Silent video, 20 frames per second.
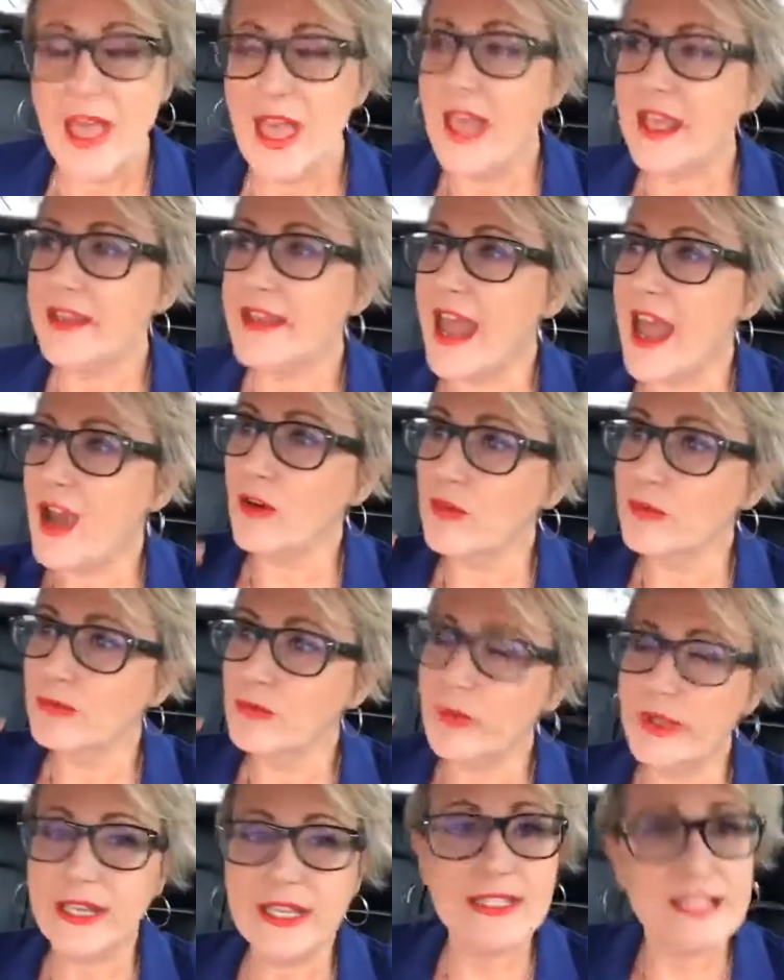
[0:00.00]
Now,
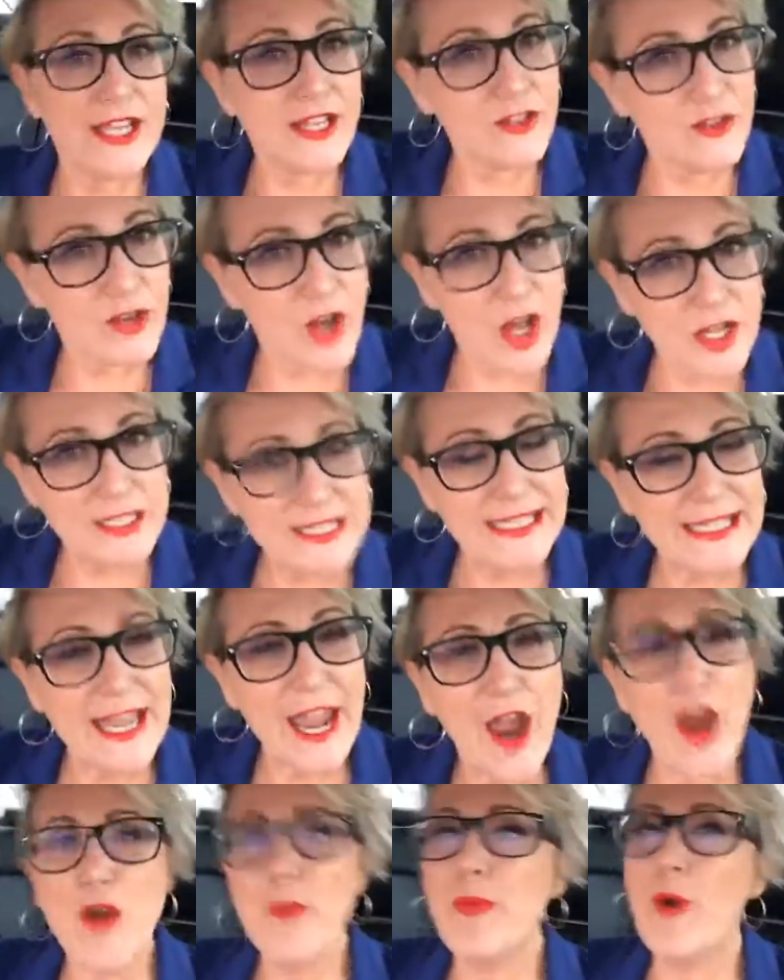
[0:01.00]
we continued on to the
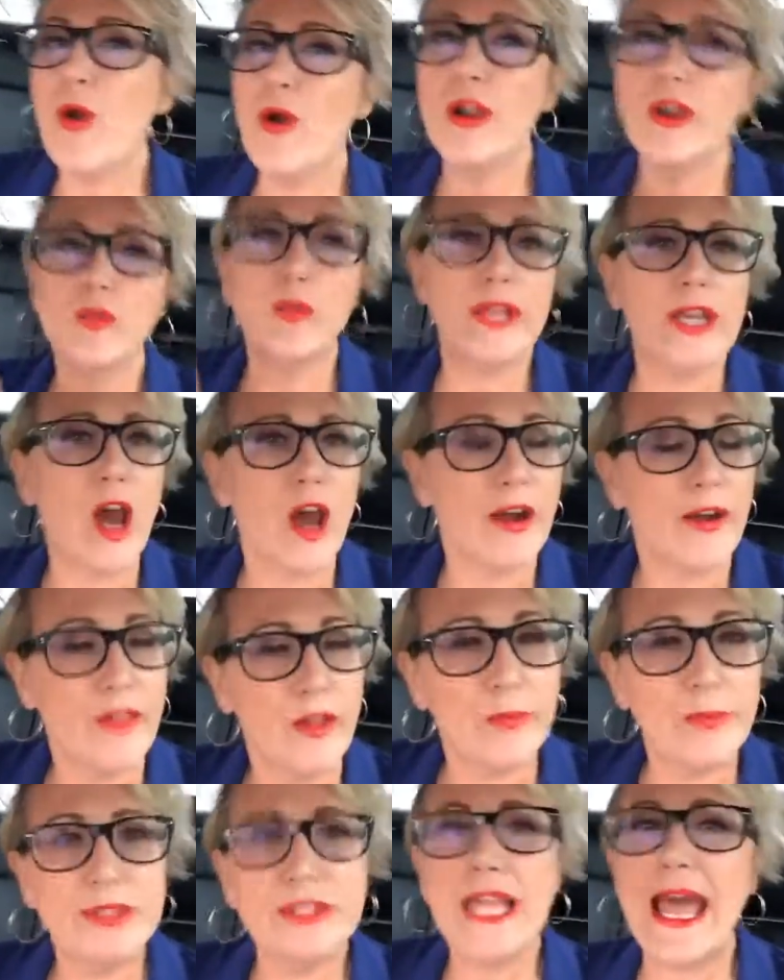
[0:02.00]
airport. We got on the
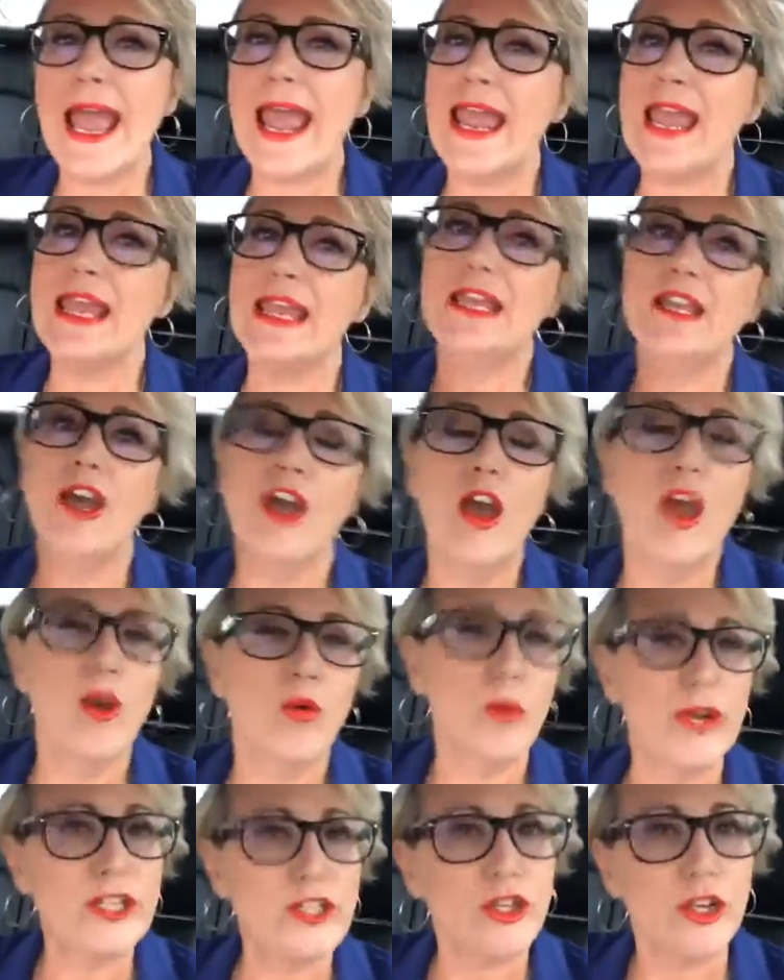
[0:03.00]
plane.
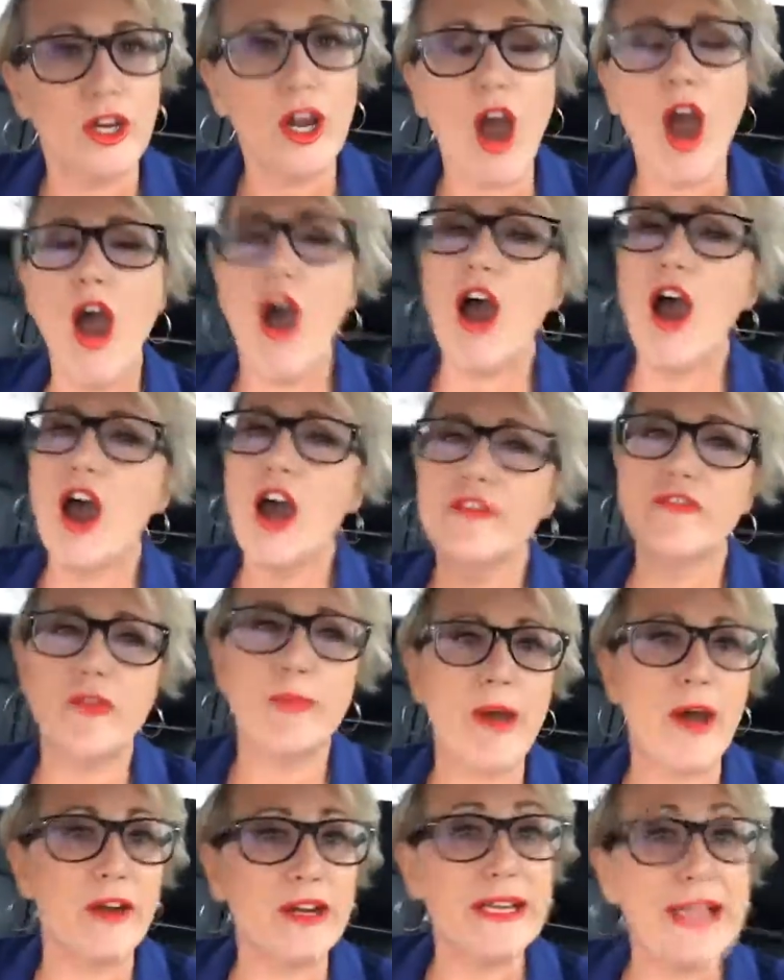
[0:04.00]
We took off.
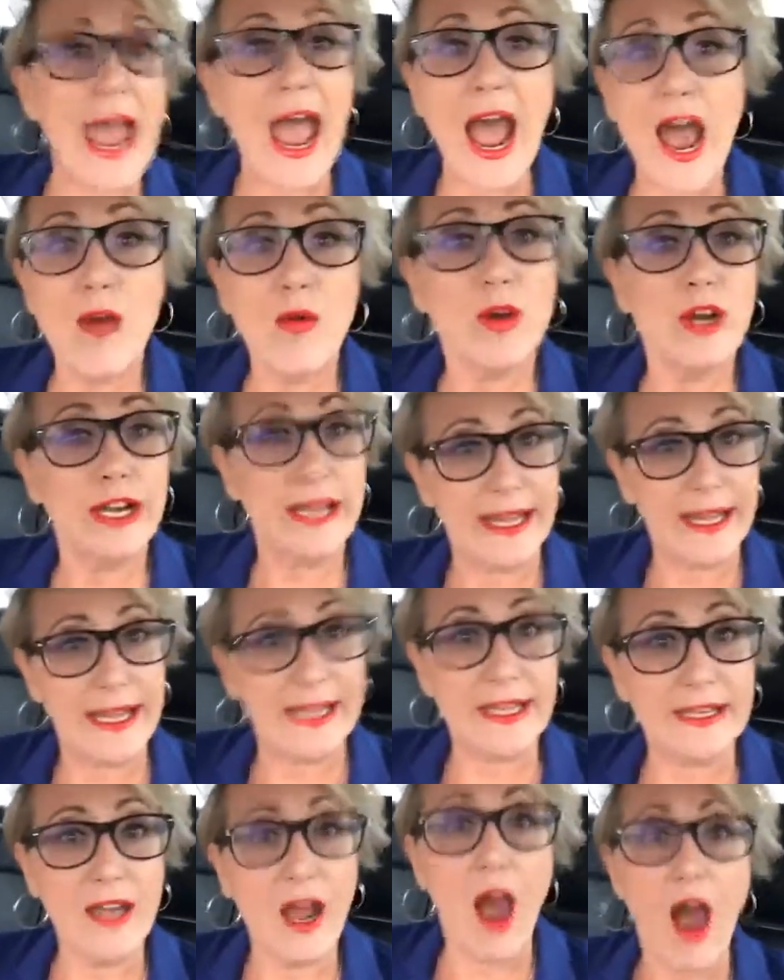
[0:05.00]
About an hour
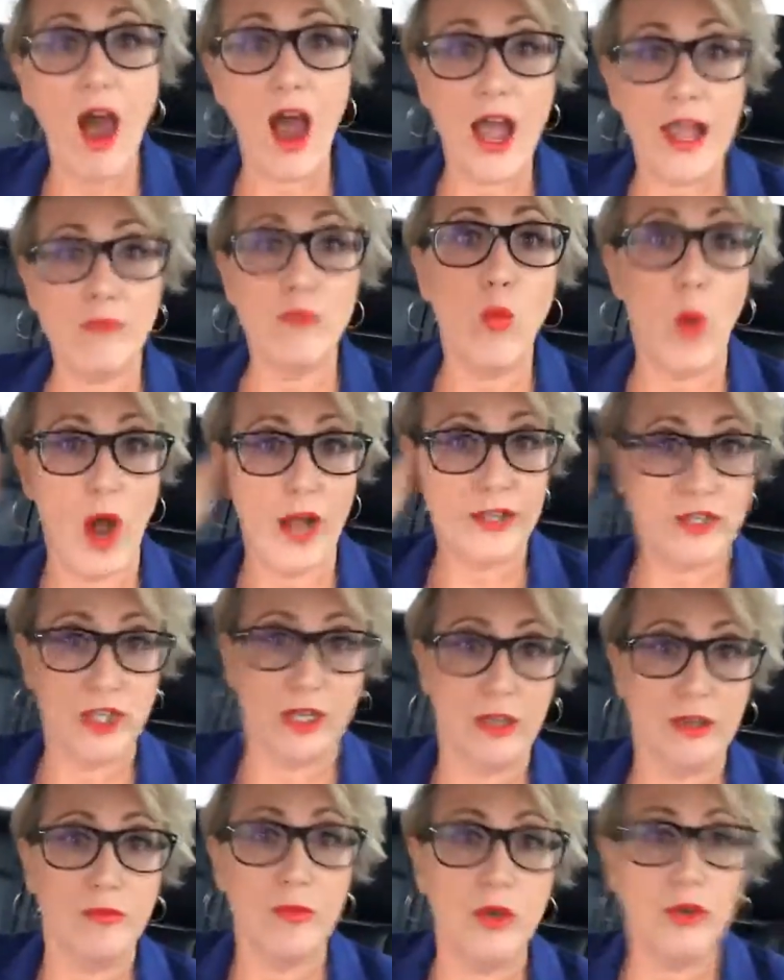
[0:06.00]
in, I'm
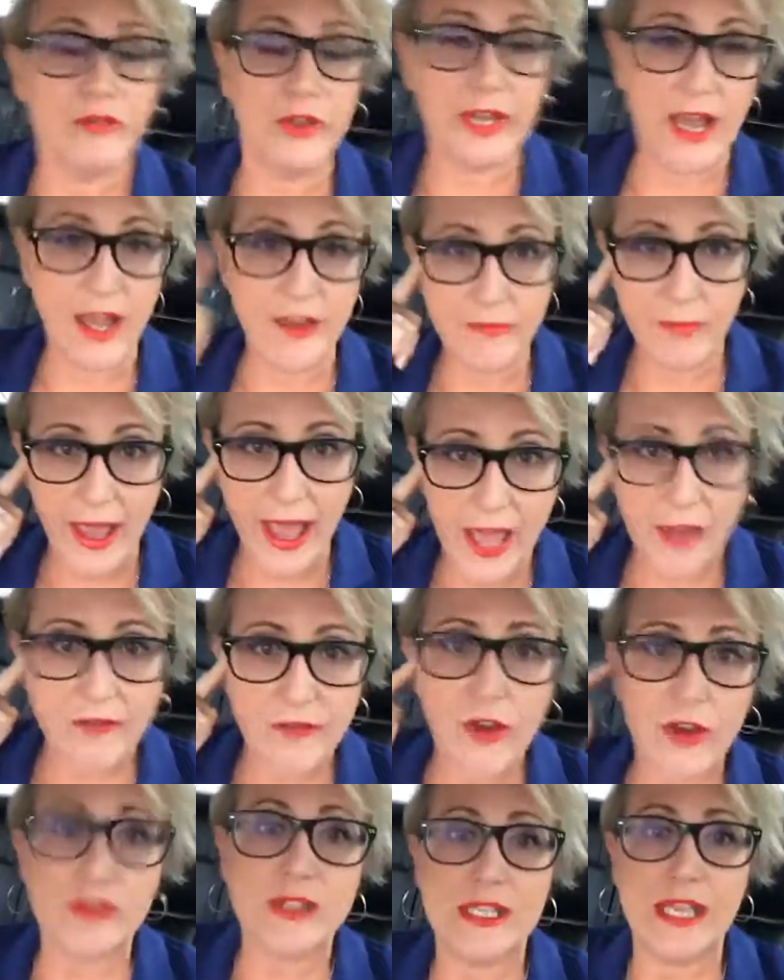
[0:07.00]
watching a movie. I have my
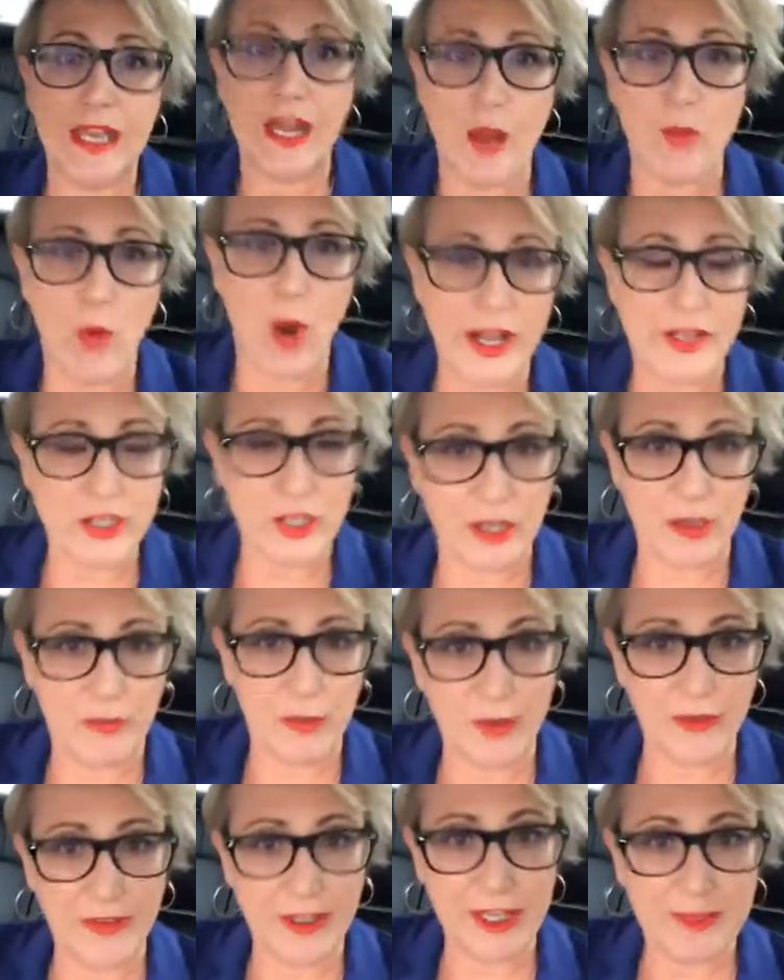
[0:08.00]
headphones in. I'm watching a
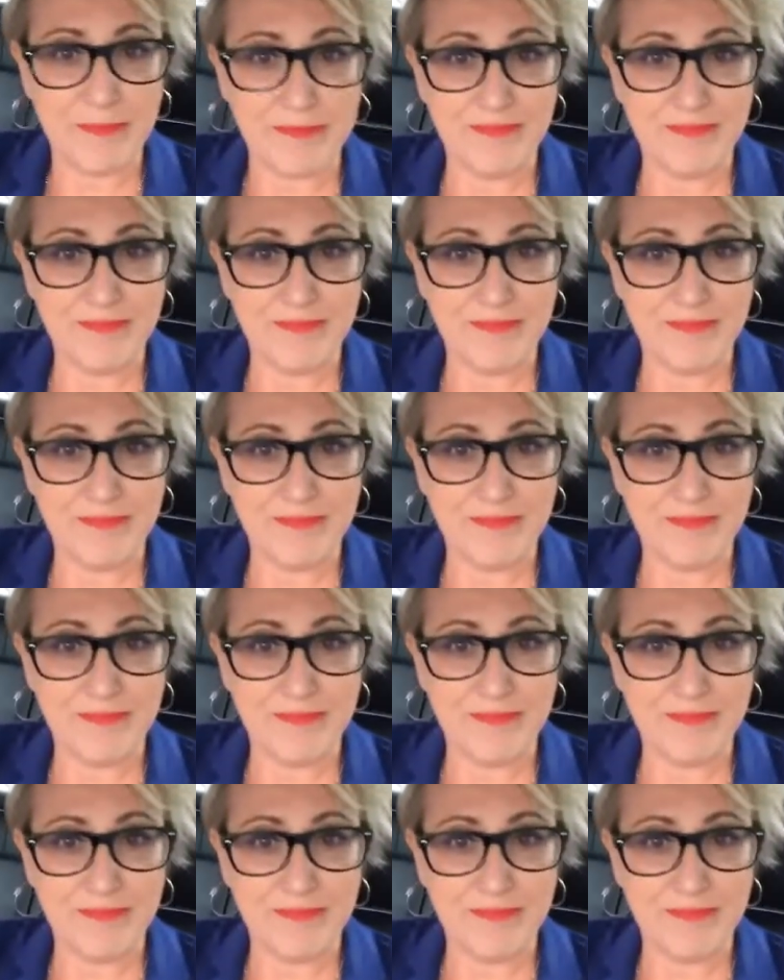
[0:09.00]
movie.